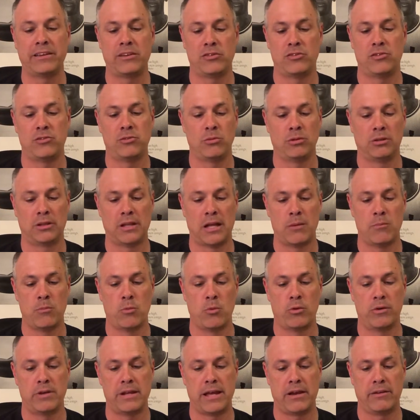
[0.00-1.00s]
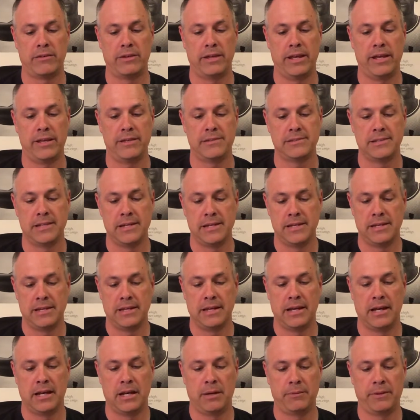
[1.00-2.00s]
this shoe a lot more nowadays
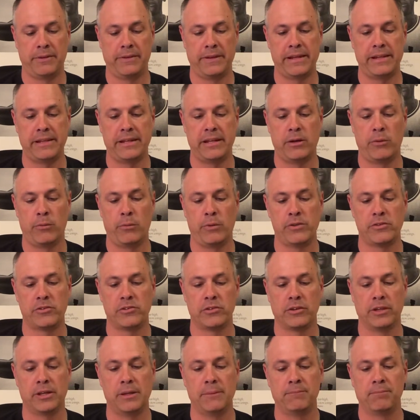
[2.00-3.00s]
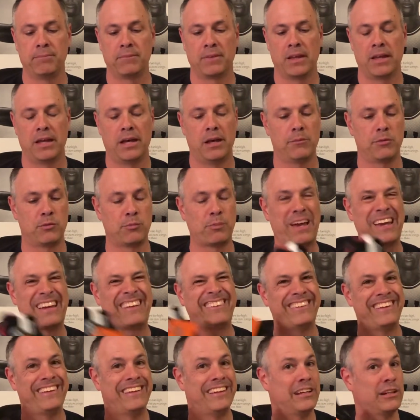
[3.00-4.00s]
than they did originally. Spike
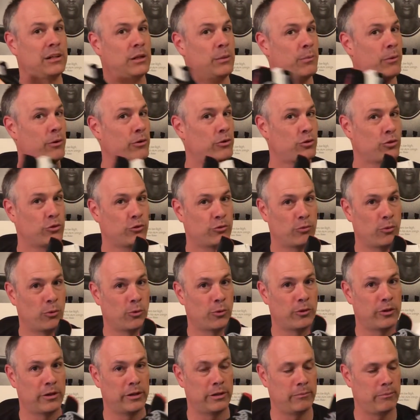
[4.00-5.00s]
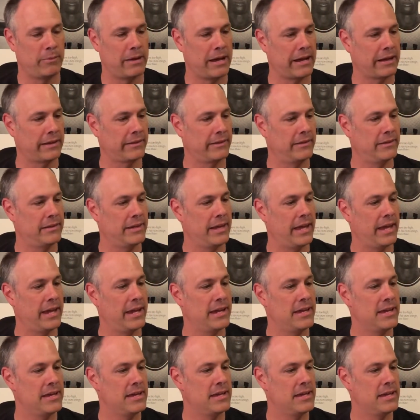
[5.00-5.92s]
Lee did commercials for it back in the day,